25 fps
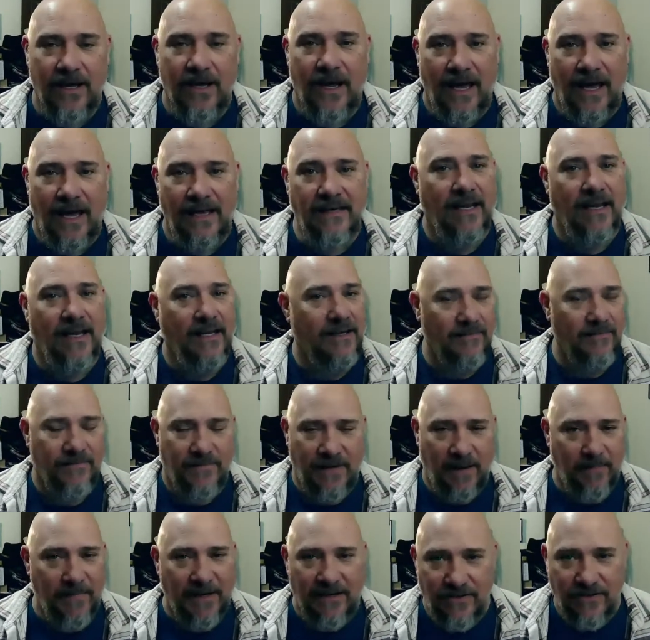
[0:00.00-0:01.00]
And
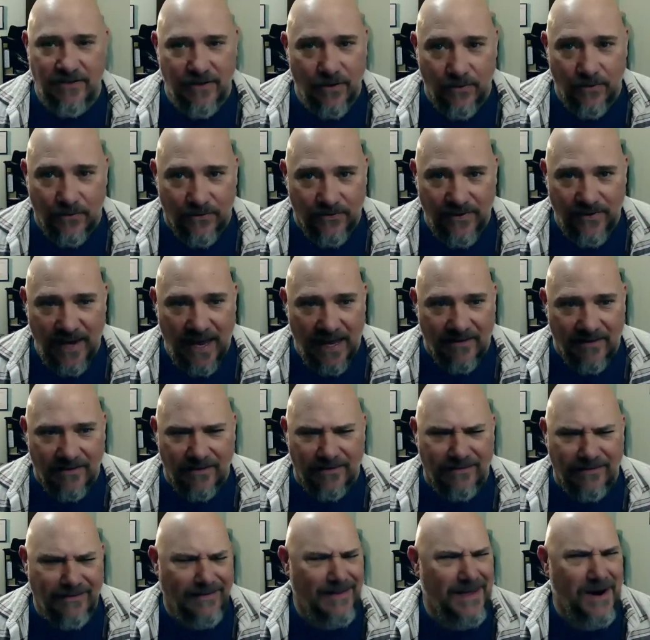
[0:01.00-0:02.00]
that makes total sense.
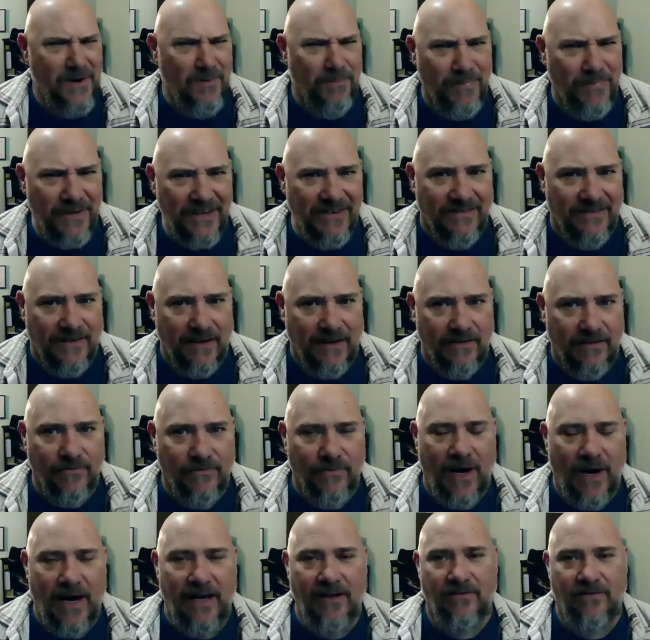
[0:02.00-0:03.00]
It's their business,
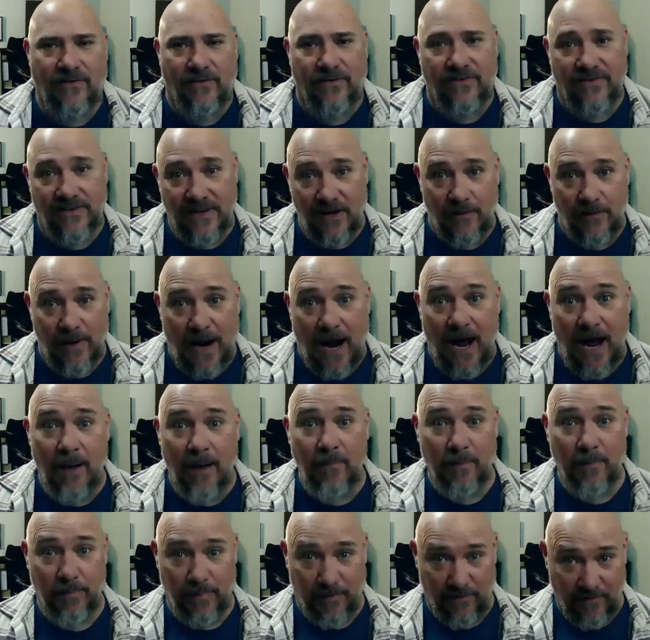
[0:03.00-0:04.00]
right? So I'm
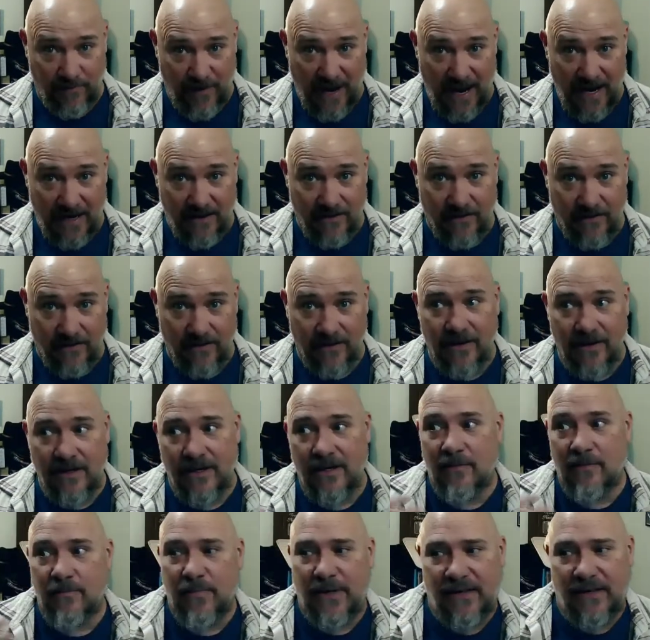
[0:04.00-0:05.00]
a provider,
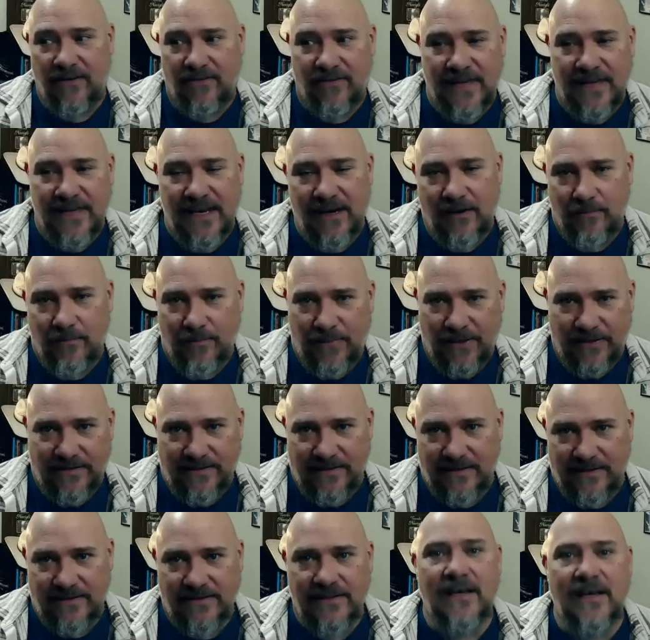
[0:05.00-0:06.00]
but it's their
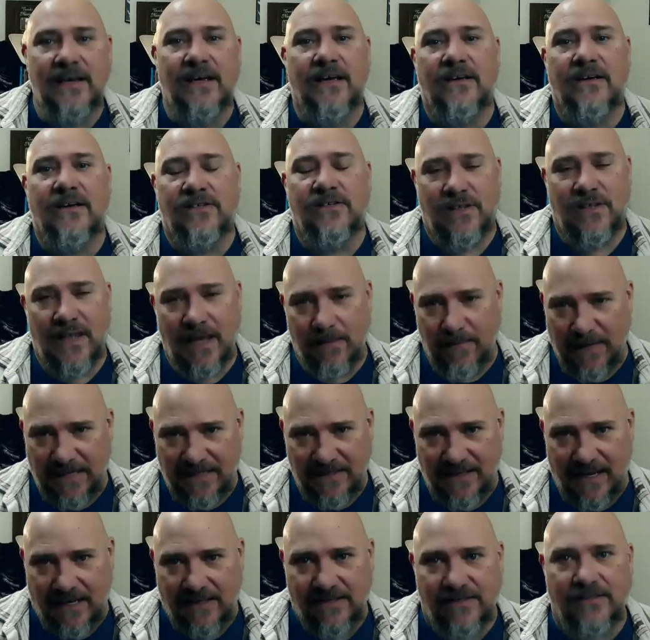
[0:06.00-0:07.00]
business. So that makes
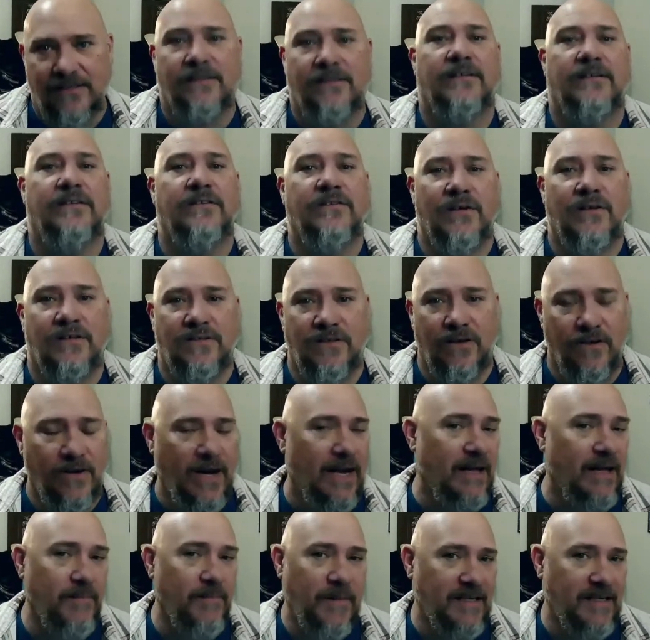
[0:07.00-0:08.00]
sense. So I said, okay,
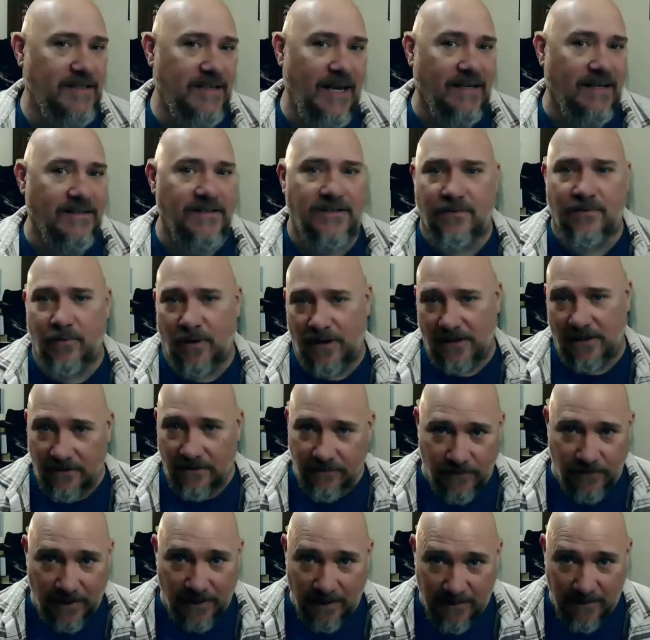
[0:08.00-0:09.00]
it makes sense. Do you want to lift
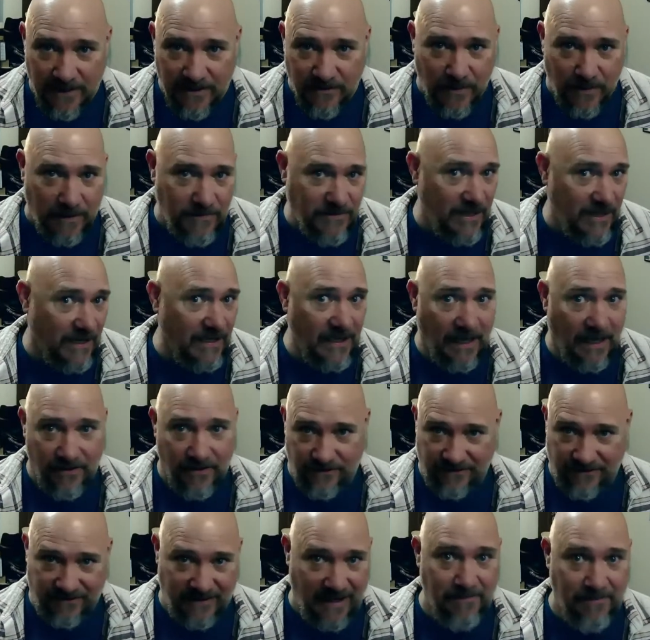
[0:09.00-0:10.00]
our LMS website? I'll
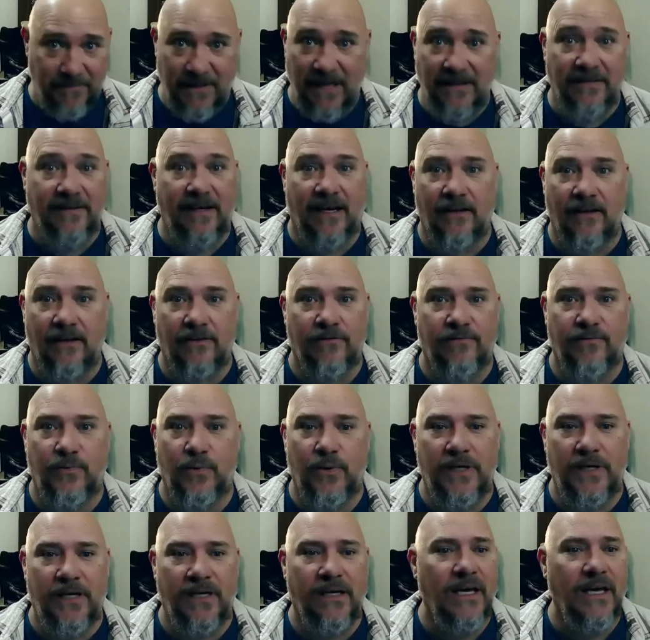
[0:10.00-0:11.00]
slap that together for
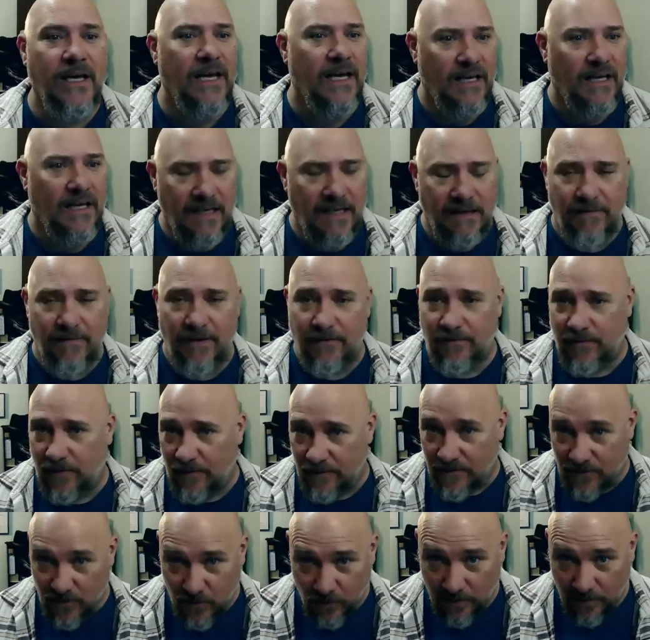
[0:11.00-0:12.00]
you. Even if you have
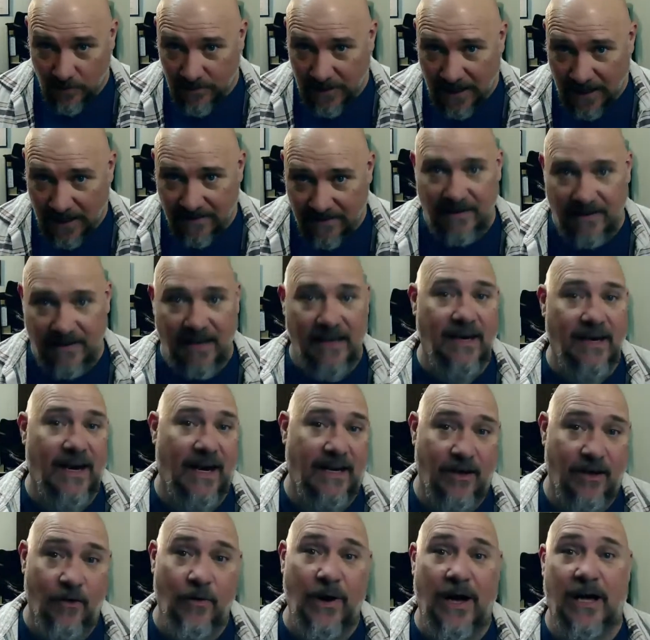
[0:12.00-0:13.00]
SCORM content, I
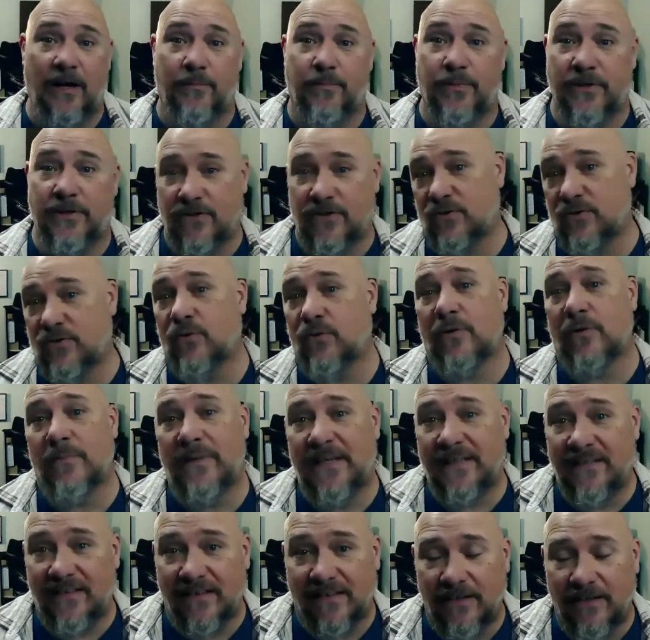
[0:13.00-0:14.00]
know how to put SCORM
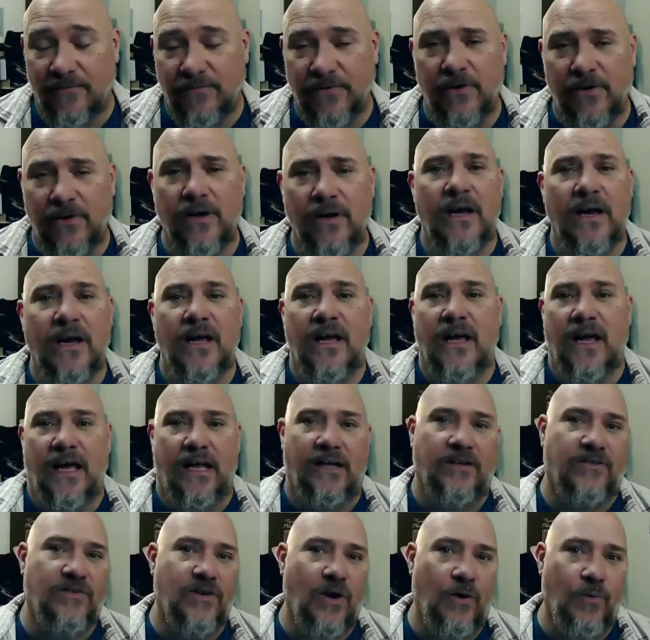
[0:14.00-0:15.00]
into Lifter.
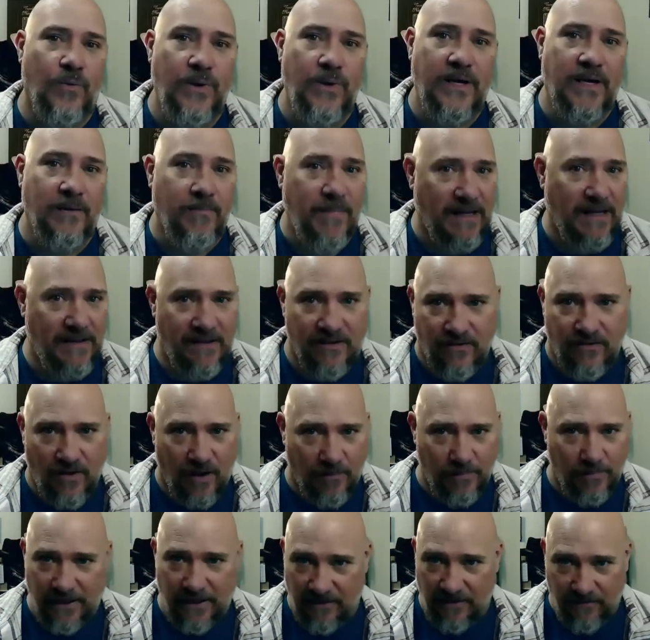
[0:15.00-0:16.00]
And so we can make this all
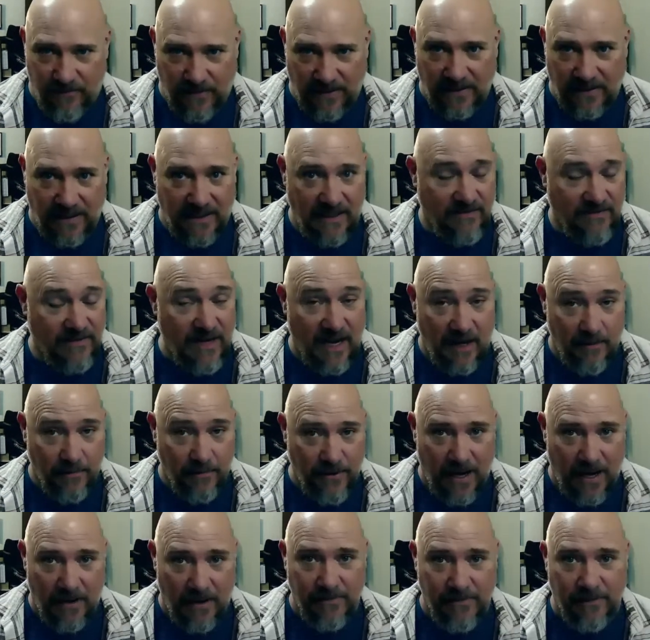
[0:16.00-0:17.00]
play friendly. It's not a
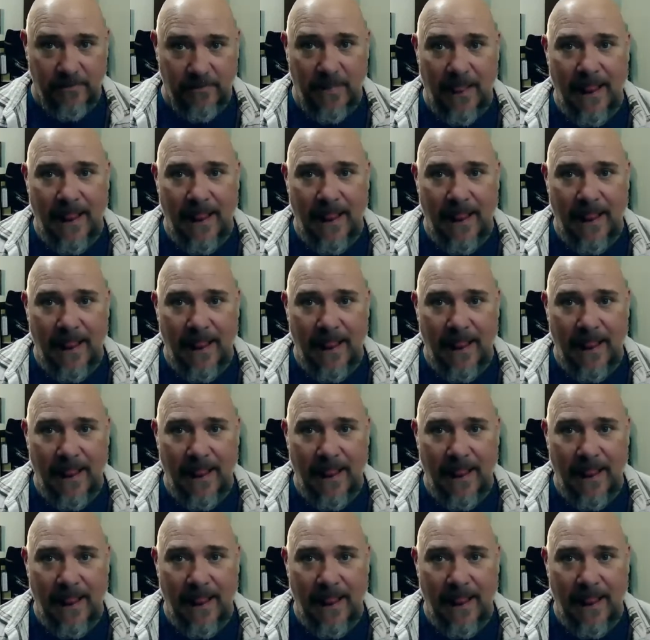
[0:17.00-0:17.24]
problem.